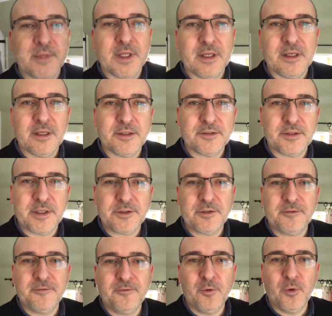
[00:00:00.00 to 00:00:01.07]
So that's a
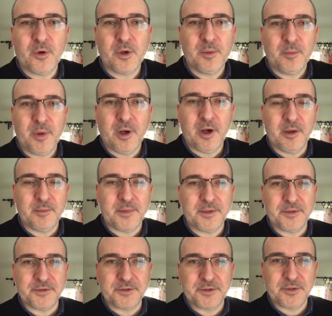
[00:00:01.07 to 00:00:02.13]
four
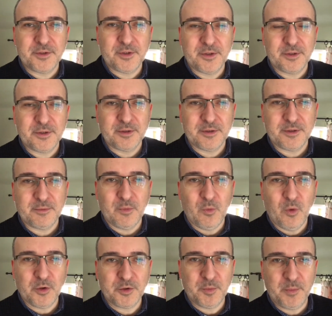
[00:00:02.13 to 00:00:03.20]
compartment
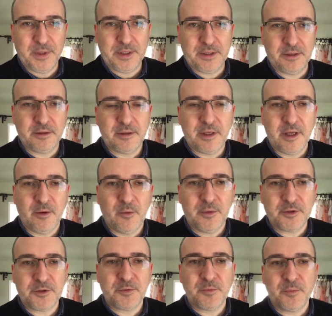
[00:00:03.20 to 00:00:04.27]
wash bin,
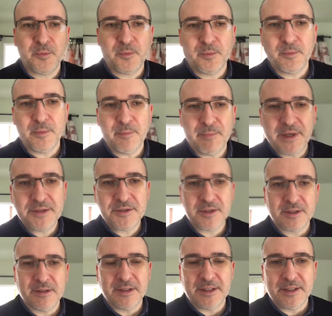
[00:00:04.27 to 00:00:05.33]
which
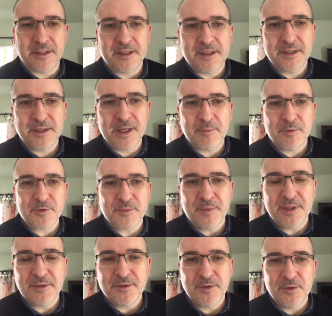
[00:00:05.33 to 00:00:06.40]
basically enables me
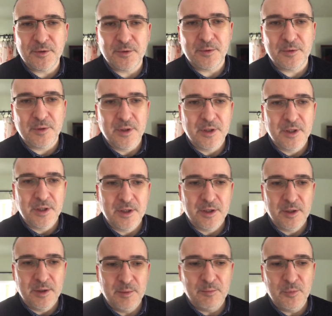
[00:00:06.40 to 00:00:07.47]
to
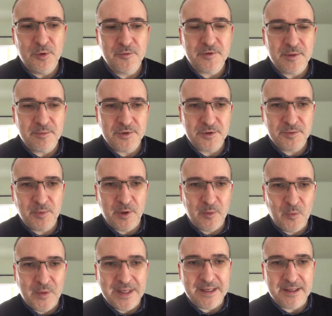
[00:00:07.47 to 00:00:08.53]
move it just by
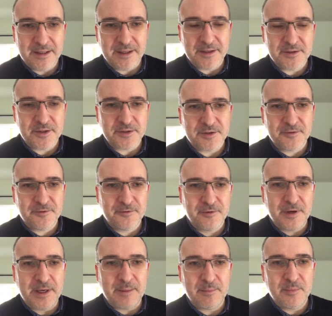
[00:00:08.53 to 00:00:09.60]
wheeling it. It's a
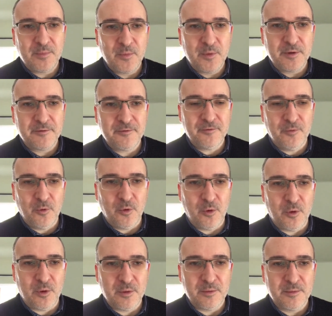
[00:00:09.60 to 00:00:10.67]
frame with four
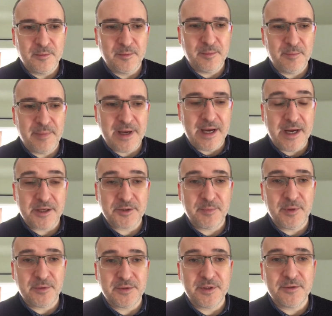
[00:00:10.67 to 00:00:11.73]
bags
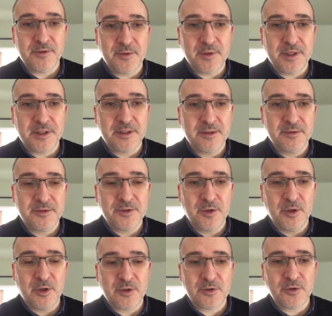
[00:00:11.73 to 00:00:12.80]
built into it, so you
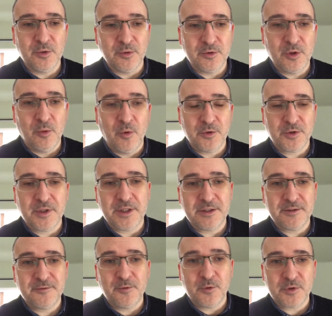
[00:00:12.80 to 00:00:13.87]
can sort your washing into
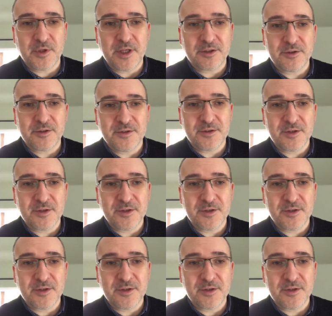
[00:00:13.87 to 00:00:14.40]
four sections.